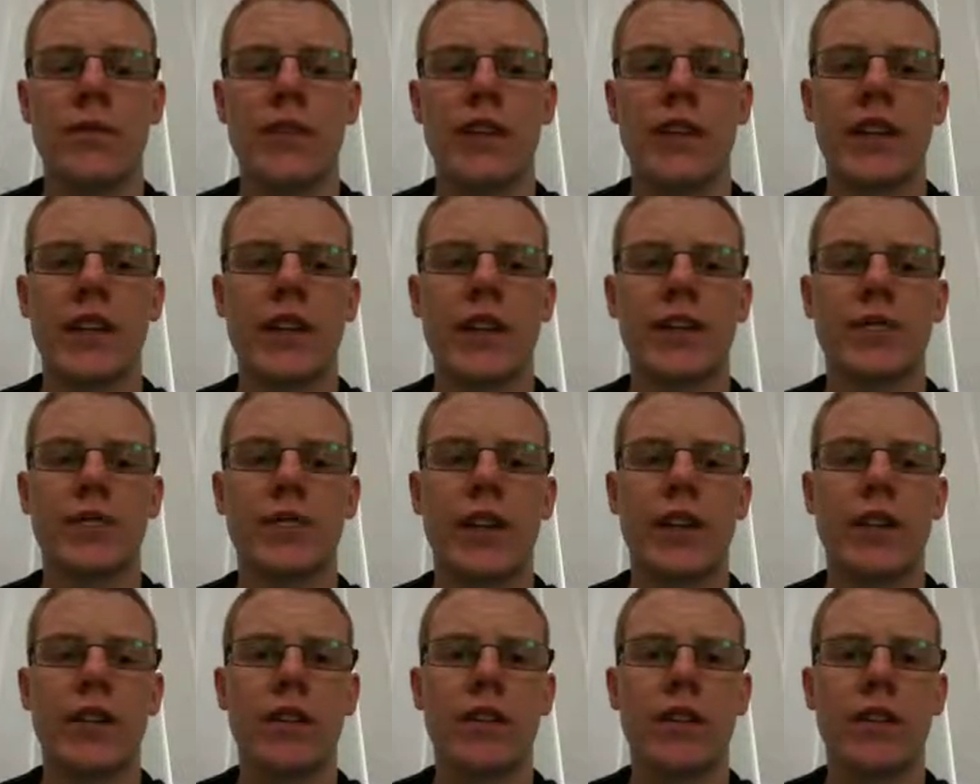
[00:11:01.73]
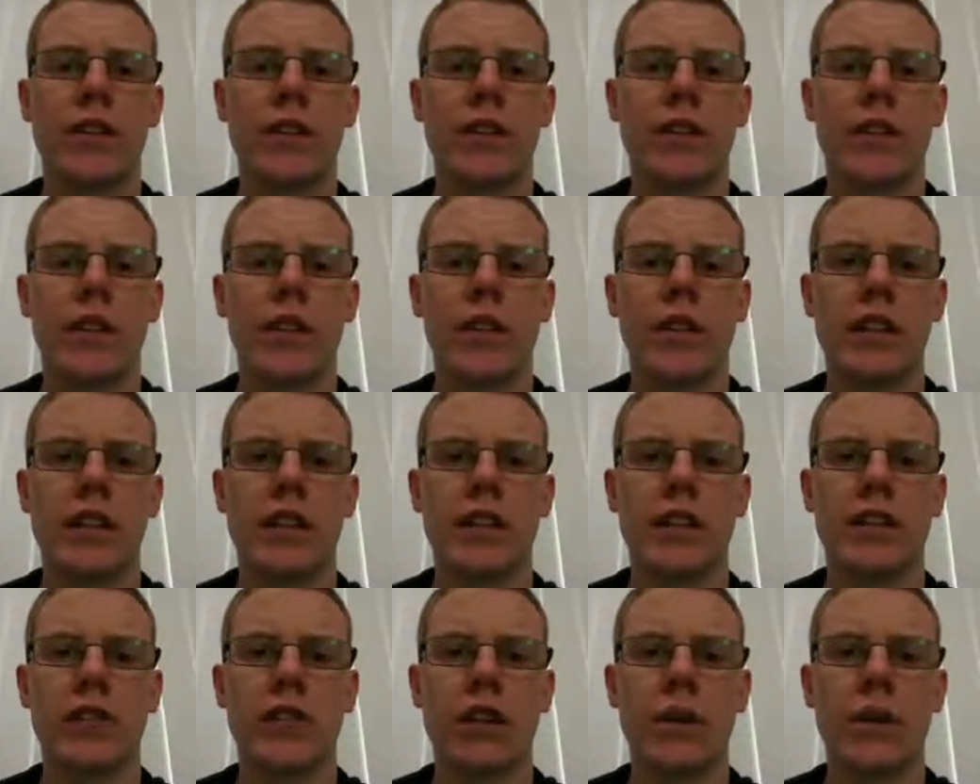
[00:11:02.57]
is whether the
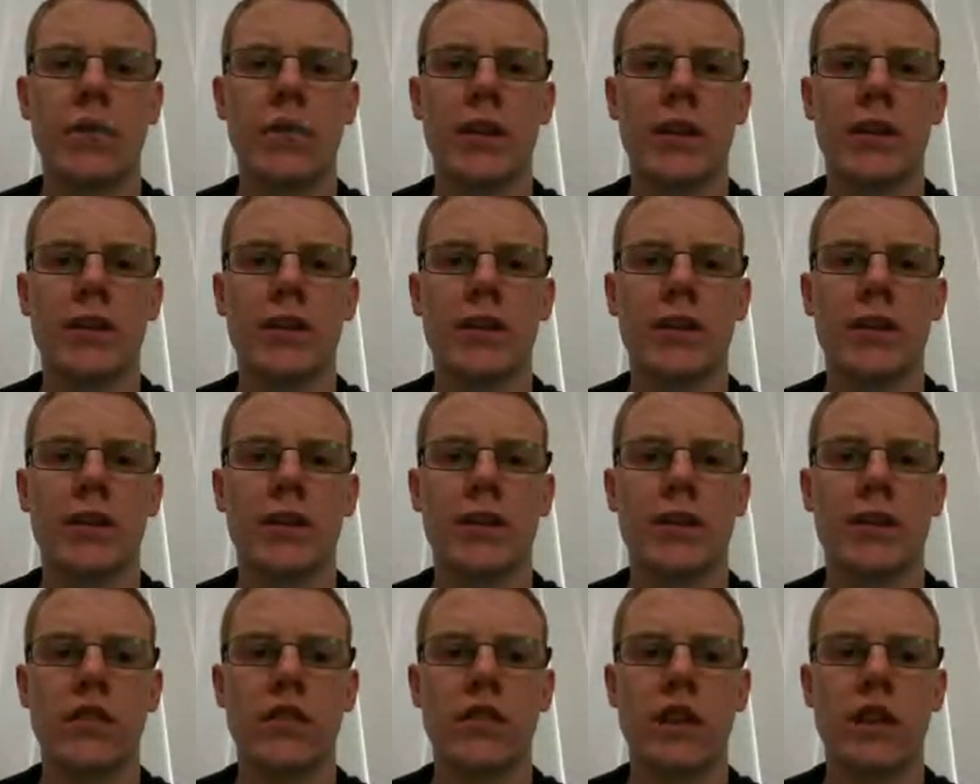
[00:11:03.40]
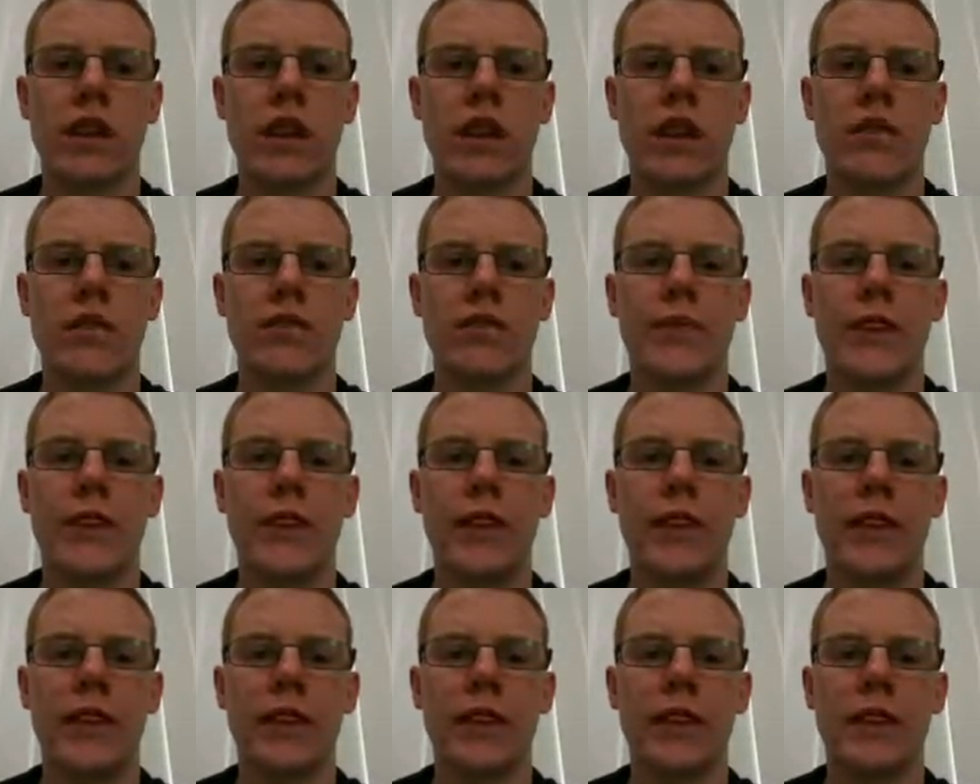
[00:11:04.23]
assignment
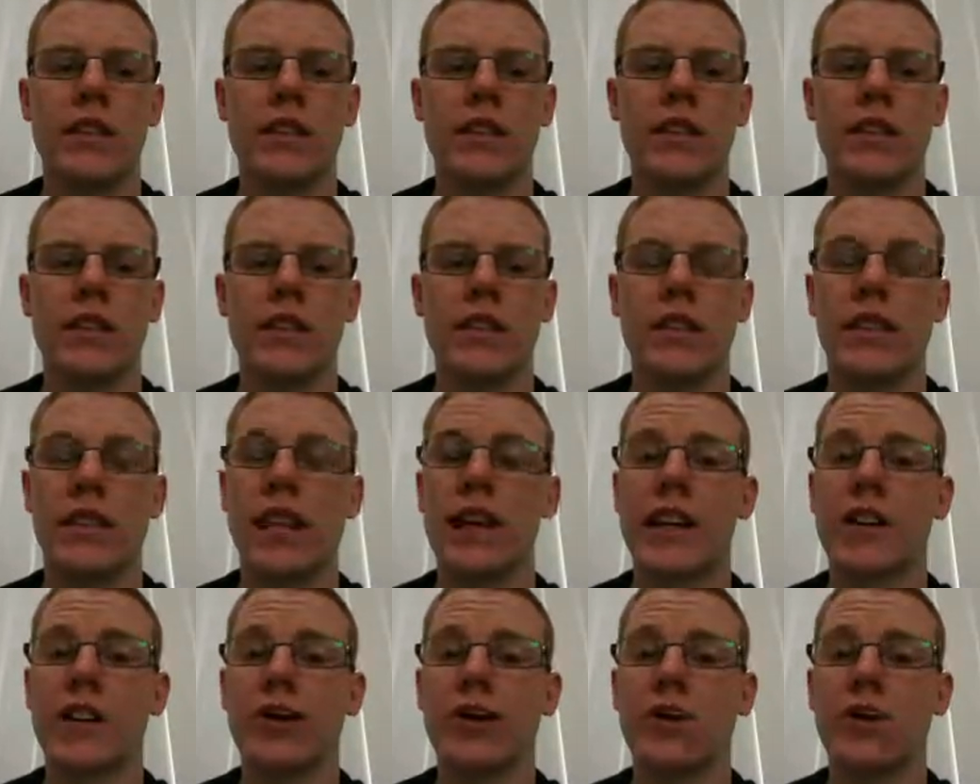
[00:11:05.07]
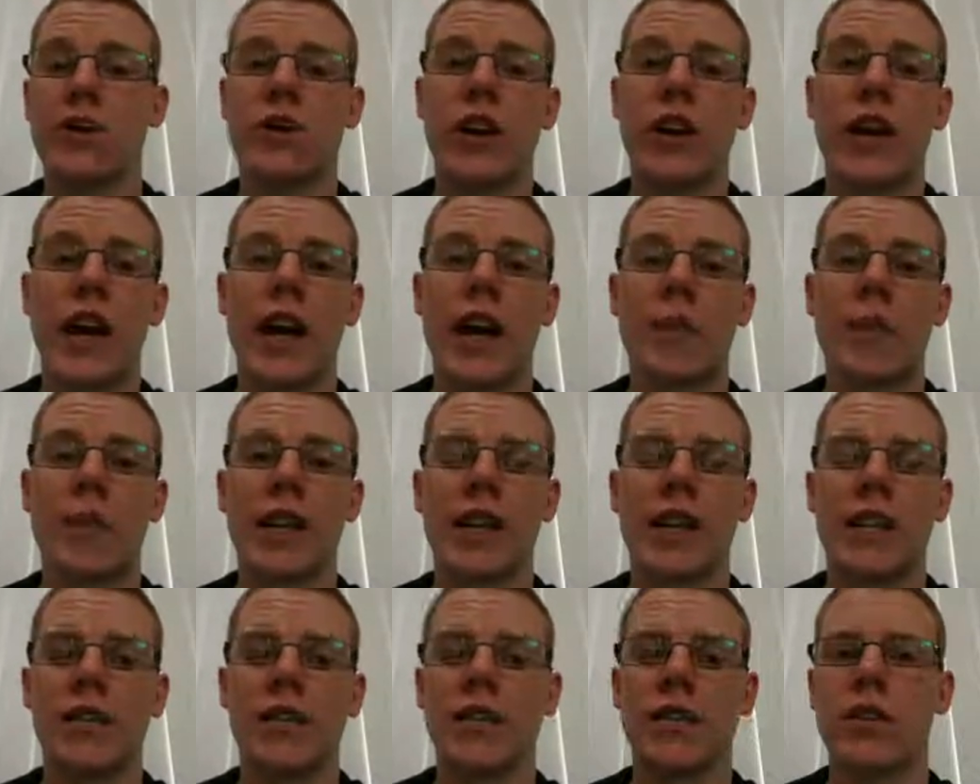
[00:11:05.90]
is static or dynamic
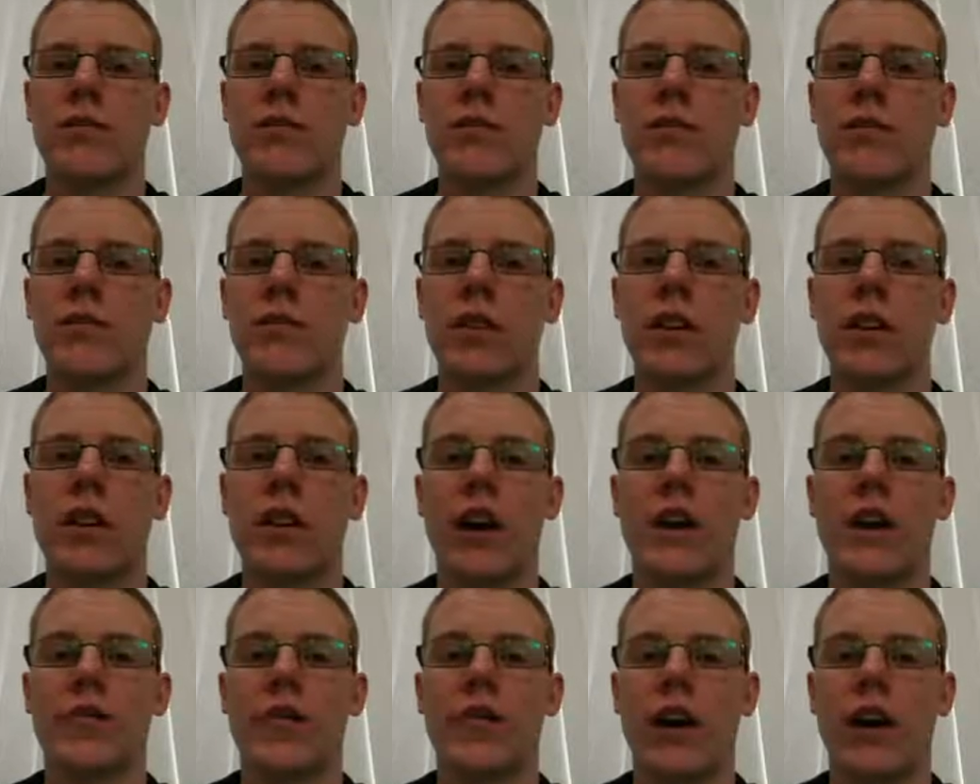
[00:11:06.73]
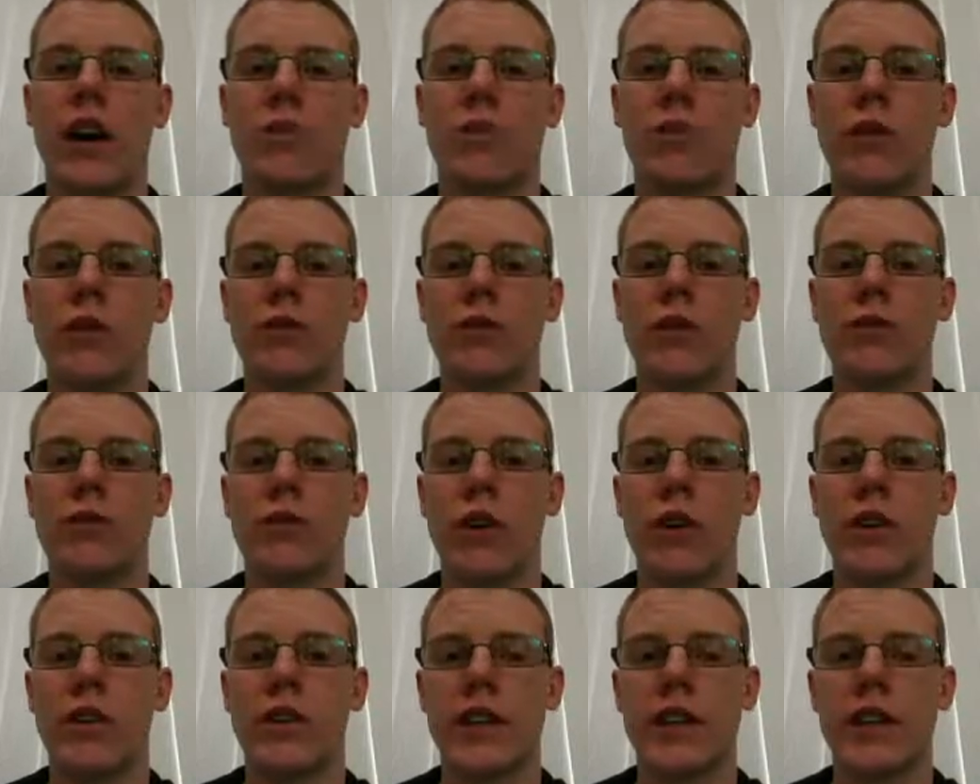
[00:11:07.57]
in terms of the lifetime of the
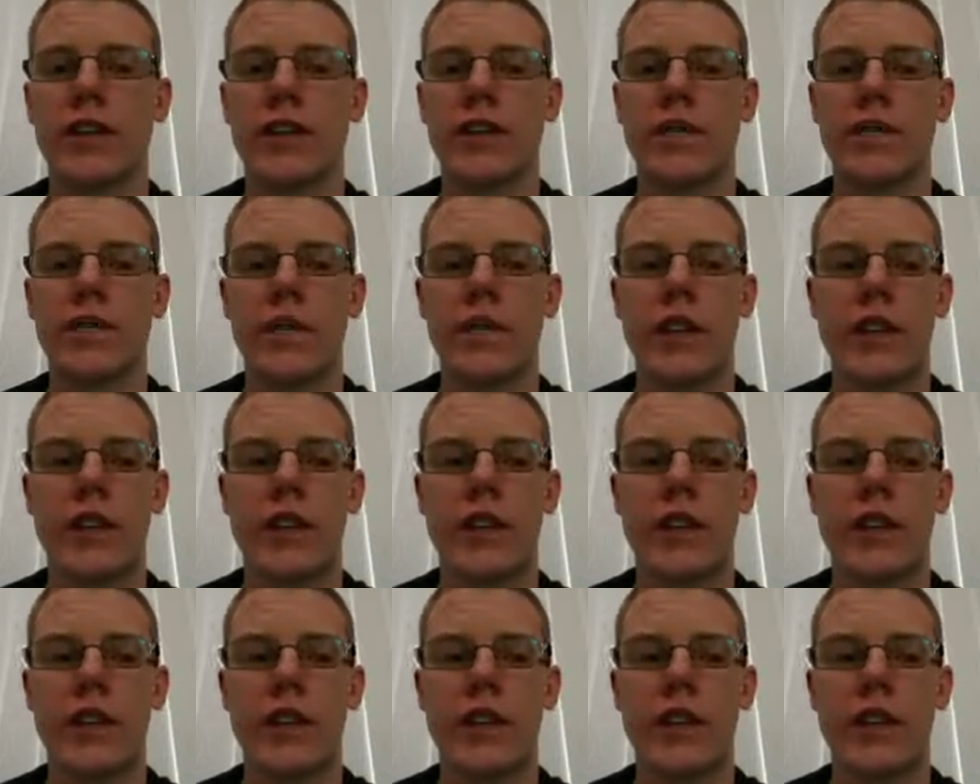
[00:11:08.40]
process.